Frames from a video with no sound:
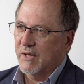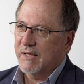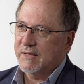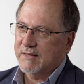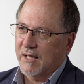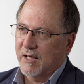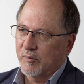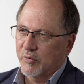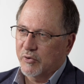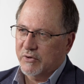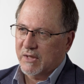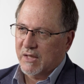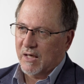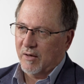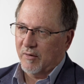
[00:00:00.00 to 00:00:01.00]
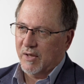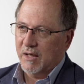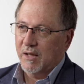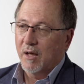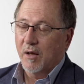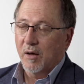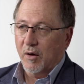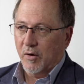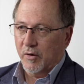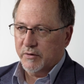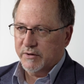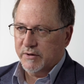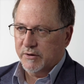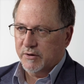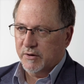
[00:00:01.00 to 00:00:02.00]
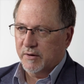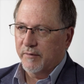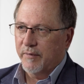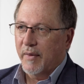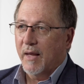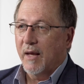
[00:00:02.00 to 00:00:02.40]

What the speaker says: less able to carry oxygen,